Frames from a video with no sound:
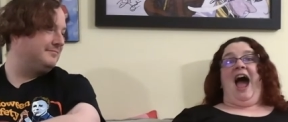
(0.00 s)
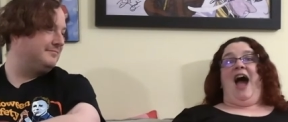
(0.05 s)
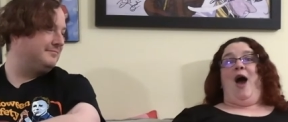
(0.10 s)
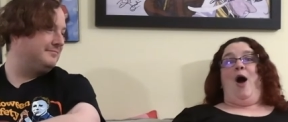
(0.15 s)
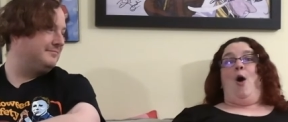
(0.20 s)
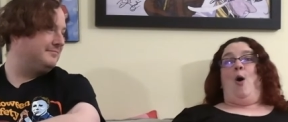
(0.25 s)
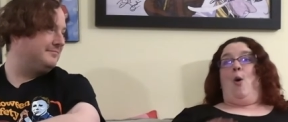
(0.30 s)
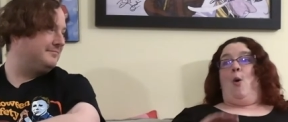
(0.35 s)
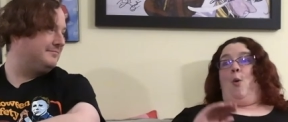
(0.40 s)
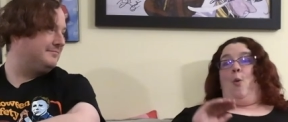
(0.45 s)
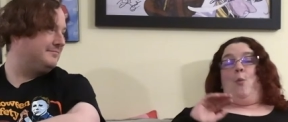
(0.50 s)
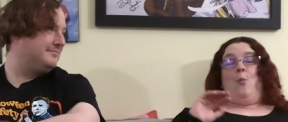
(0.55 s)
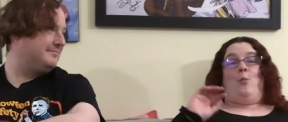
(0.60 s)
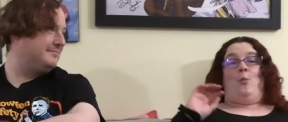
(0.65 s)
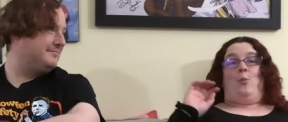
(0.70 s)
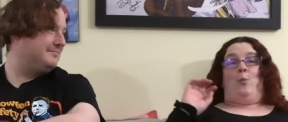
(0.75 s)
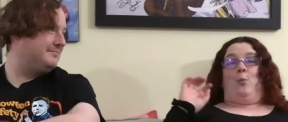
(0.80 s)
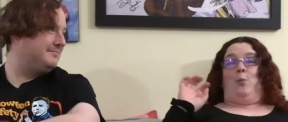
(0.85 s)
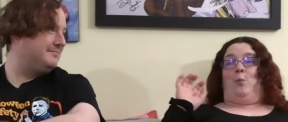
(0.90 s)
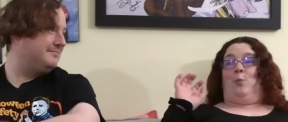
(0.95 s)

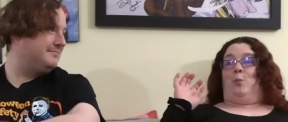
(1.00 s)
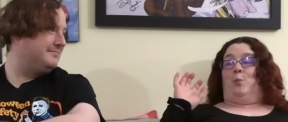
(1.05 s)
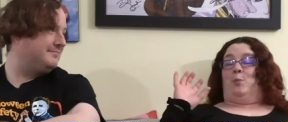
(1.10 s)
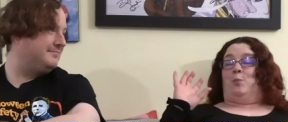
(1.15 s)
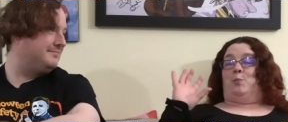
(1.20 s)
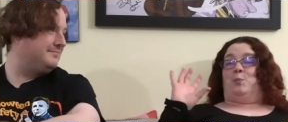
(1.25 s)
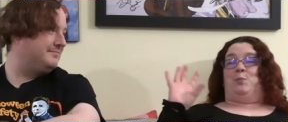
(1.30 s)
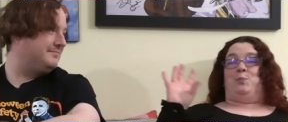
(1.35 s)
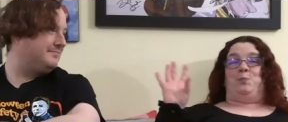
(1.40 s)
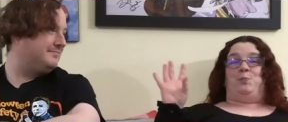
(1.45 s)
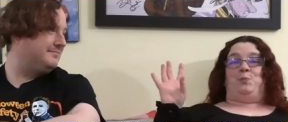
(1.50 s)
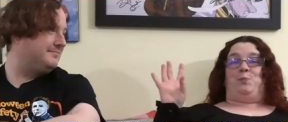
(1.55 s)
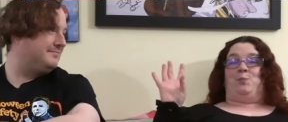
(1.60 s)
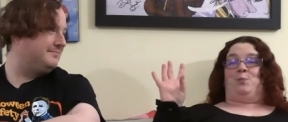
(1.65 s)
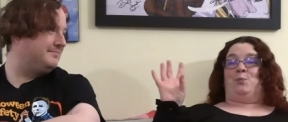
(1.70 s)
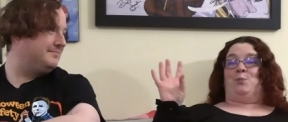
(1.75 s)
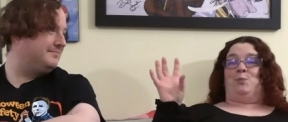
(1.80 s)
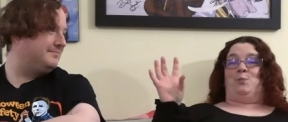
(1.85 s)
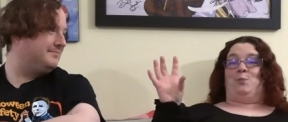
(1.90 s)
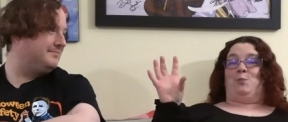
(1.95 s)

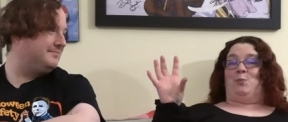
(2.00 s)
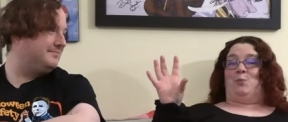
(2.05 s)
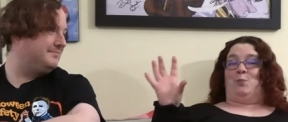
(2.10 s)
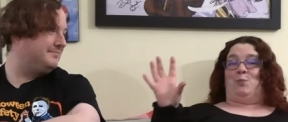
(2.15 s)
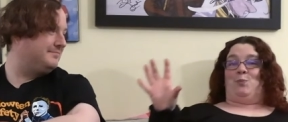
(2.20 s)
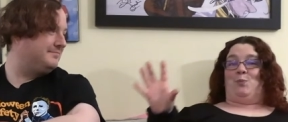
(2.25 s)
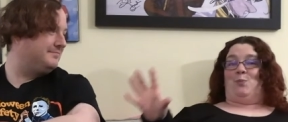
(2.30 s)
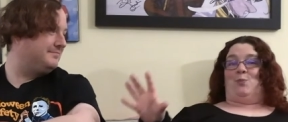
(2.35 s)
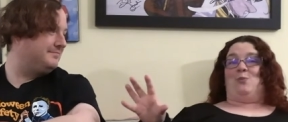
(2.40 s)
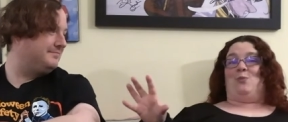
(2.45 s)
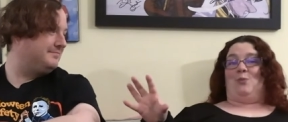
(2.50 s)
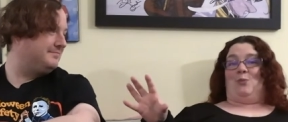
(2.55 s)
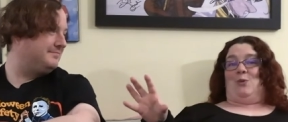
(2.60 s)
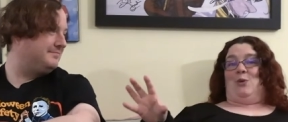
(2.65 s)
(no one is talking)